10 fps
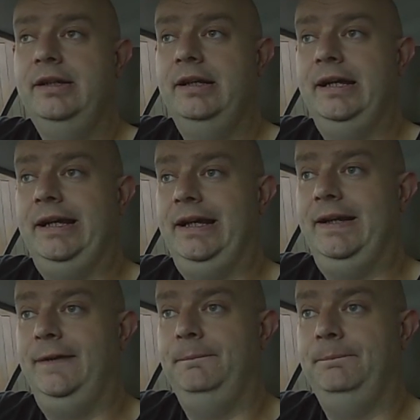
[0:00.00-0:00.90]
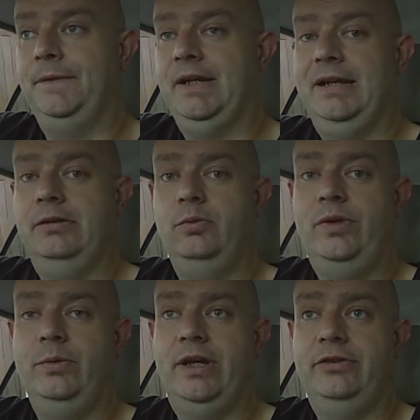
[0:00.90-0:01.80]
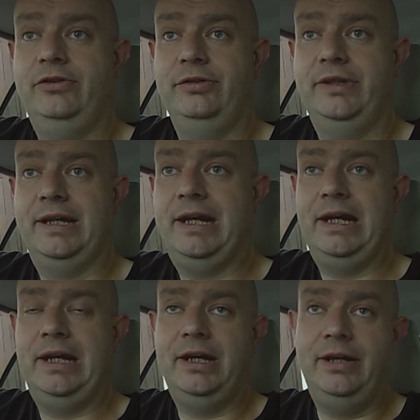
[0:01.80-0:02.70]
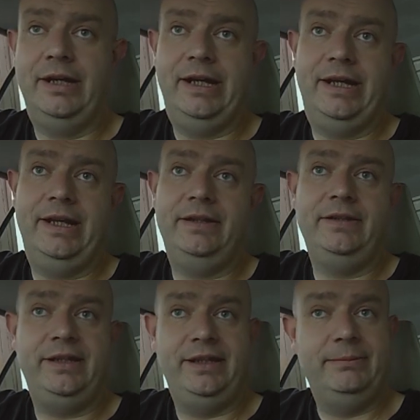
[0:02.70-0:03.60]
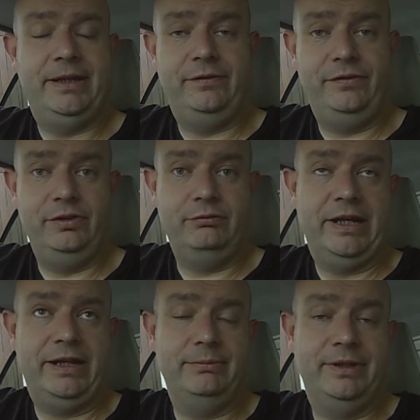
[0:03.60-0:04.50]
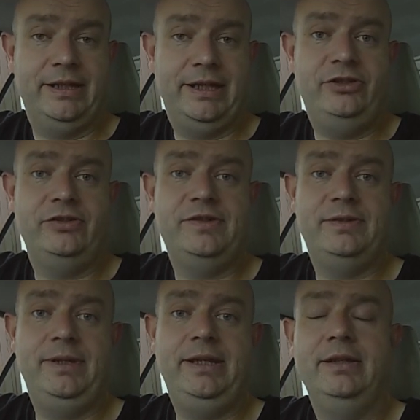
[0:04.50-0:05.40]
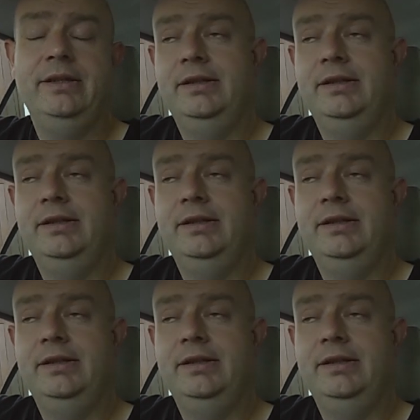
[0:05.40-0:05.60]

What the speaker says: and we went through the car and he made a few recommendations to me.